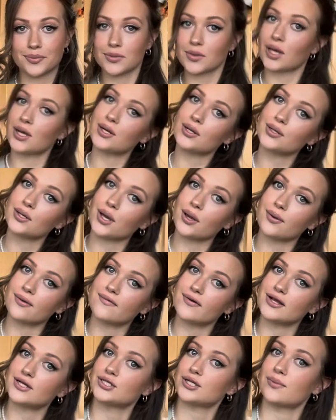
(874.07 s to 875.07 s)
don't know if
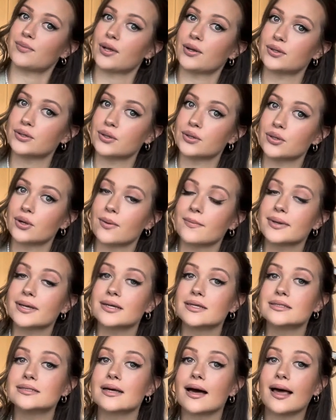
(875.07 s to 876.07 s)
I should upload it or not,
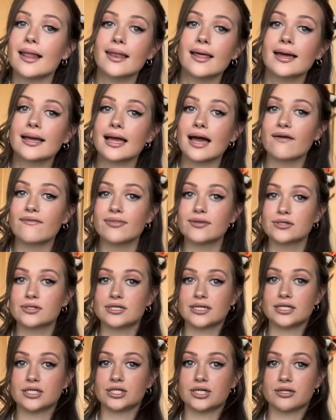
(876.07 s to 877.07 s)
because I like having the
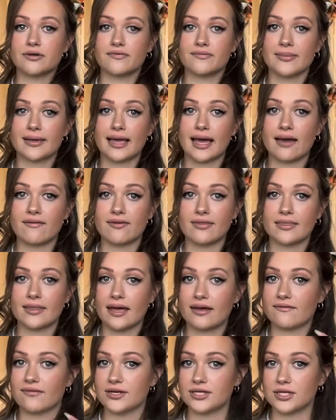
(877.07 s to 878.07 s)
tradition of me having
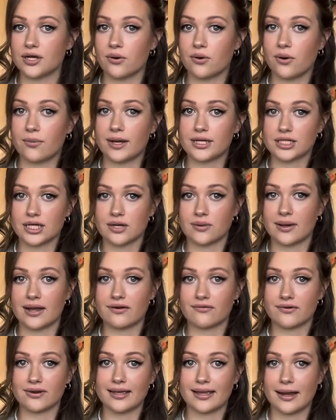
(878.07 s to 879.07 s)
that video on my channel
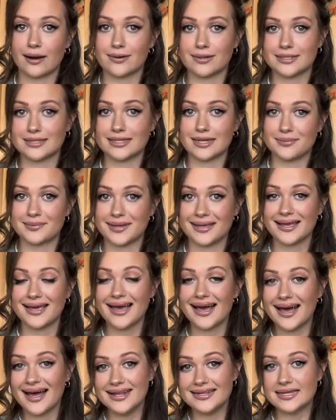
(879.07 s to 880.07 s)
every year and see me
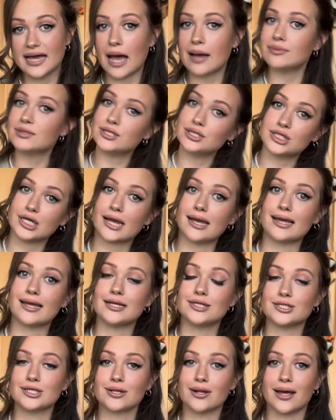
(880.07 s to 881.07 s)
adapt and
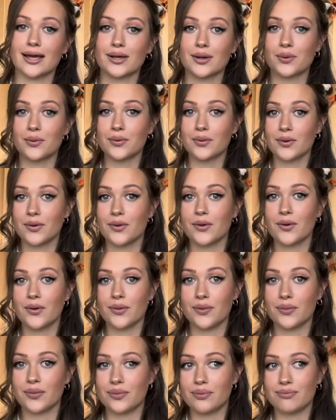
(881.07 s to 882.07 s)
change, and like
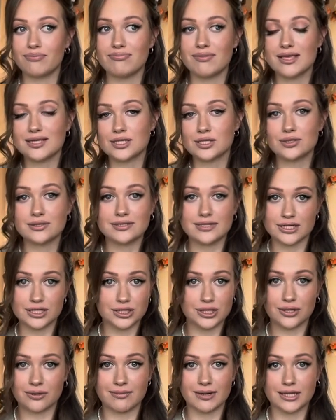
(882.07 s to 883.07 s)
it's a
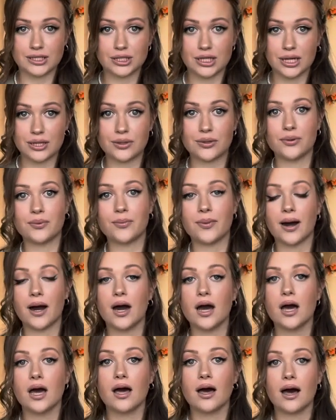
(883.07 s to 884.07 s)
tradition on my channel, but
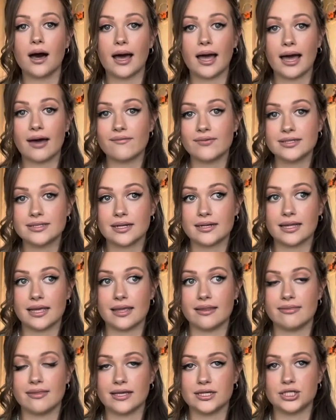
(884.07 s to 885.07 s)
I haven't done
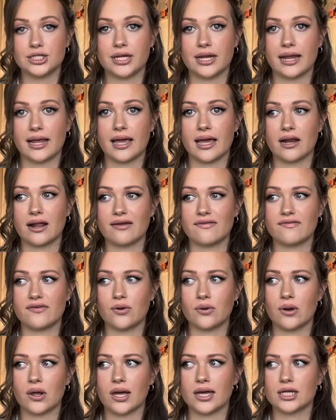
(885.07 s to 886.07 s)
it this year, and I feel
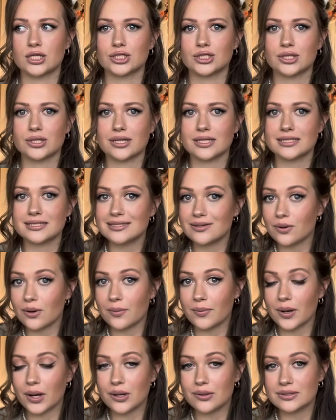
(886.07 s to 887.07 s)
like, should I still
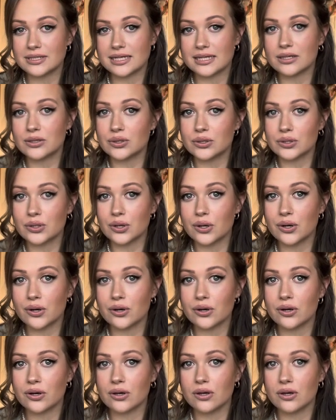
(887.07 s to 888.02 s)
upload it or not?